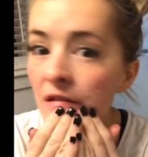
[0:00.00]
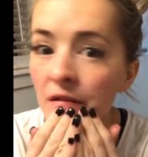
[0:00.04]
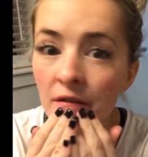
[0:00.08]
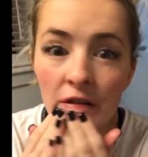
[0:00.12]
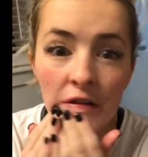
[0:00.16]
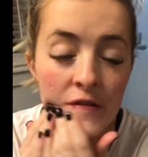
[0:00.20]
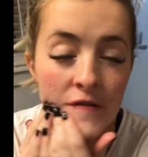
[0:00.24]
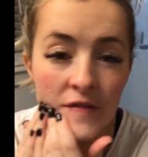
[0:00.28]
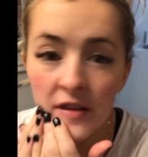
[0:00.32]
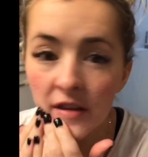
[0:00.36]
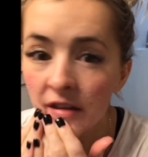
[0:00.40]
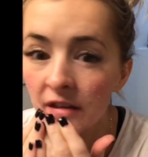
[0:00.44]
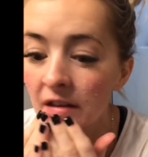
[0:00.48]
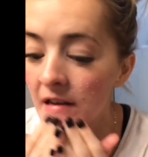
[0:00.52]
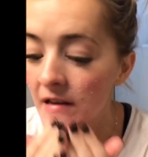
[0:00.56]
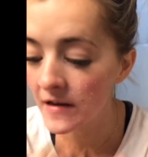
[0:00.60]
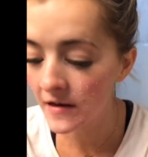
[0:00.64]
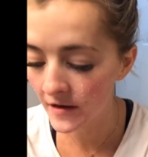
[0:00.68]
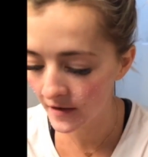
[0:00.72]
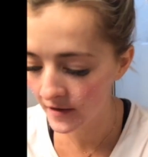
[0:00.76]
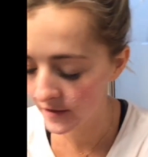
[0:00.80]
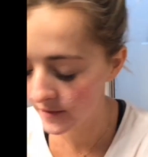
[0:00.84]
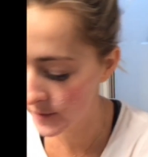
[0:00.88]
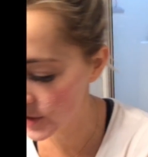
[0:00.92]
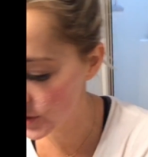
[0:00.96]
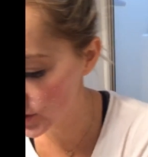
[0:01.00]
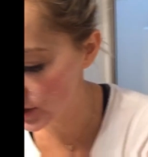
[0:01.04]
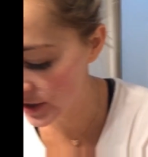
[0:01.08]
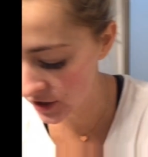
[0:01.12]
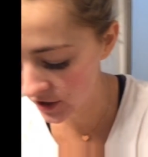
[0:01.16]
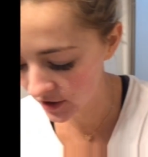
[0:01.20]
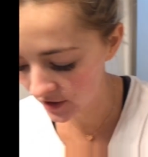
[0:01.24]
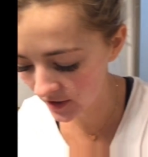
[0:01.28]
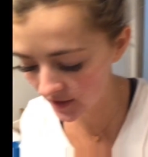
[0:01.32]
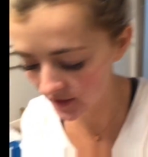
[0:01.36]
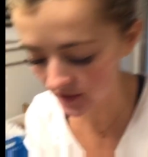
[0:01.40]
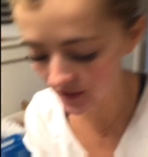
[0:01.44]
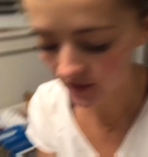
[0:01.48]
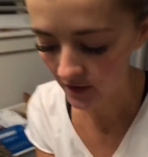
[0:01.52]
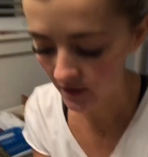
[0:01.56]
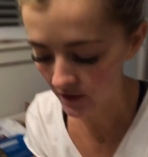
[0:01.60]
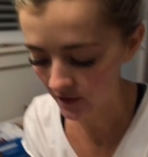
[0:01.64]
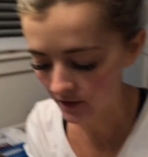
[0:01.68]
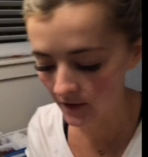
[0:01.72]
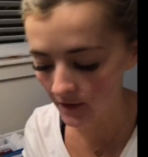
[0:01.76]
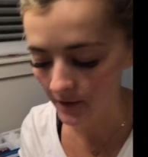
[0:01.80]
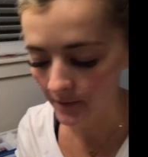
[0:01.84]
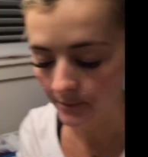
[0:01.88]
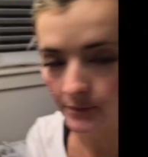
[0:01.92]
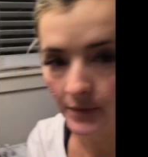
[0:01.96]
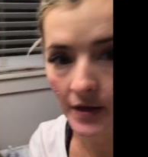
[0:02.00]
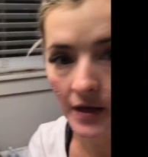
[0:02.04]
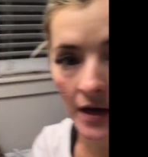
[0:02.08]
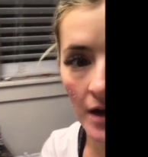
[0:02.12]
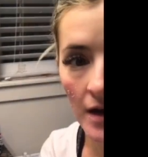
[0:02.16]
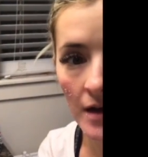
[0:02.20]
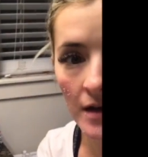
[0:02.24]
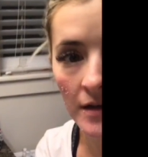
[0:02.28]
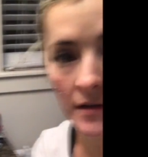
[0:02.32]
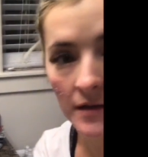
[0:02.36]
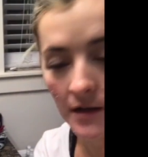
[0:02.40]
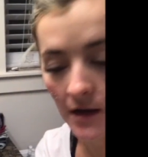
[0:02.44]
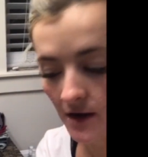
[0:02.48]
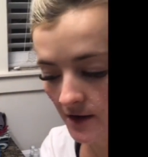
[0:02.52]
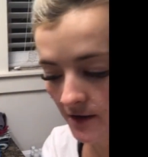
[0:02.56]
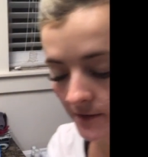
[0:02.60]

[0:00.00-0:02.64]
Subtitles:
do it over the sink. I'm going to try and turn this because